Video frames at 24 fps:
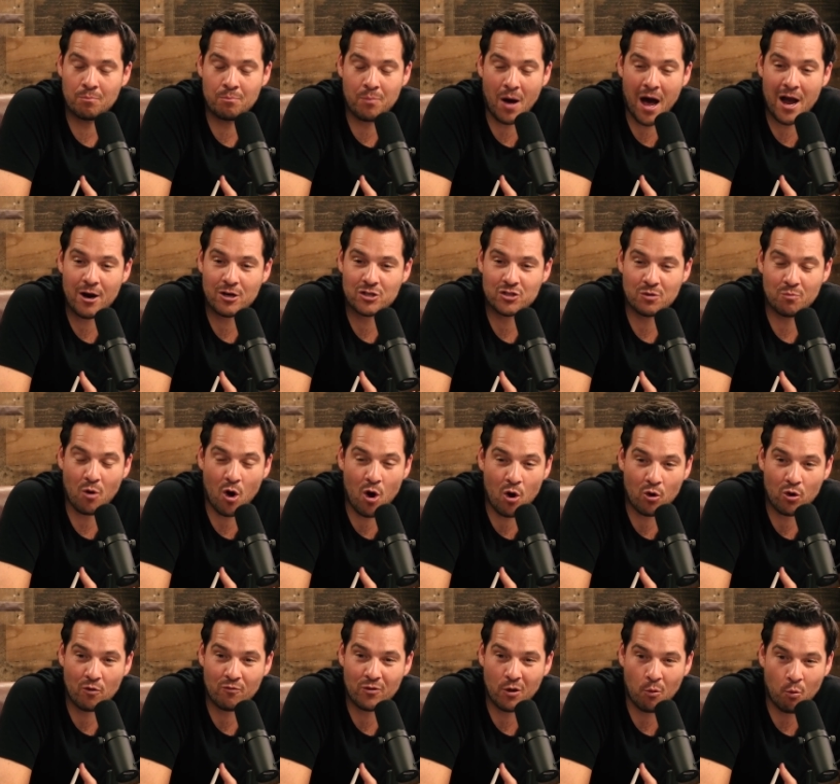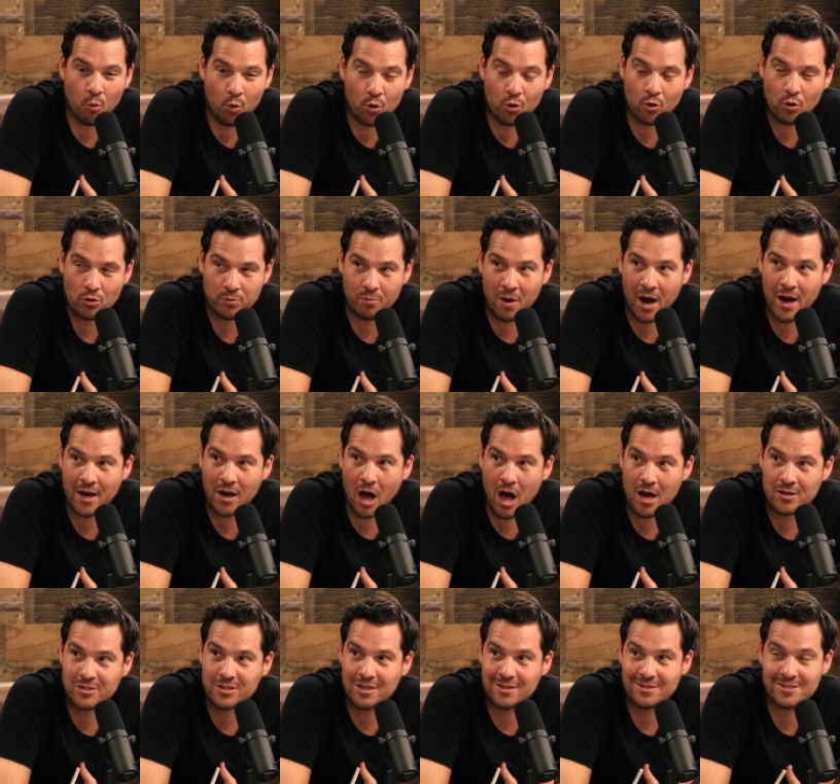buyers from all over the world buying
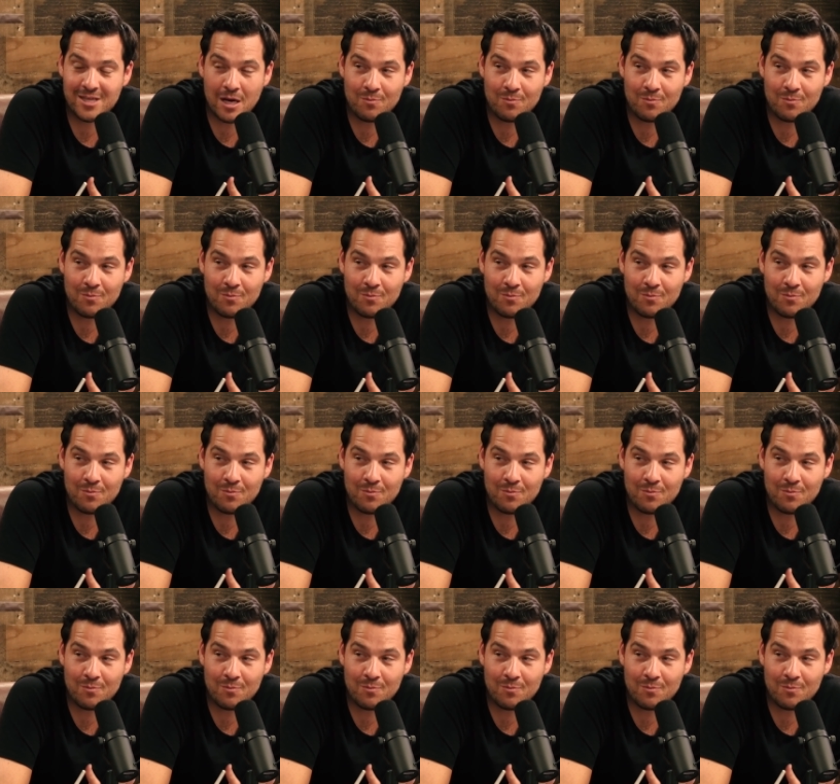Austin.